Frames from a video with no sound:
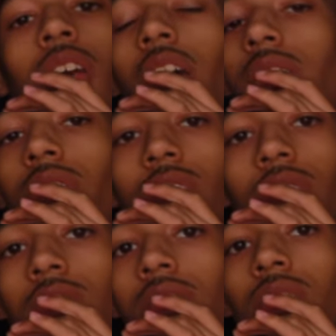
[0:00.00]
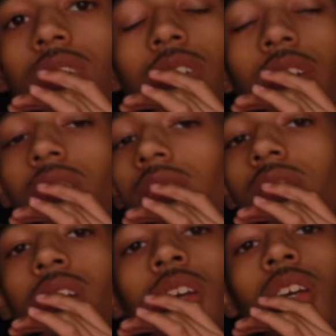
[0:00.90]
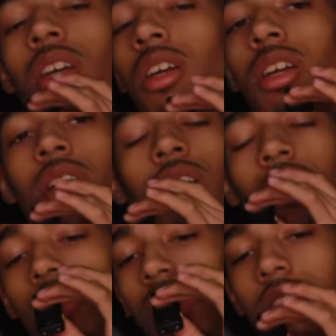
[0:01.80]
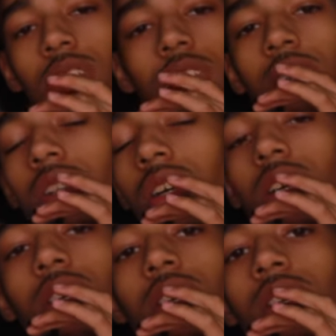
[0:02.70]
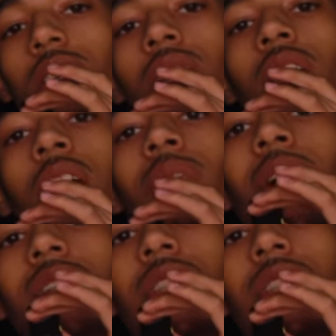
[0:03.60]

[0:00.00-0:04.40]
Heavenly. Like good luck. I'm not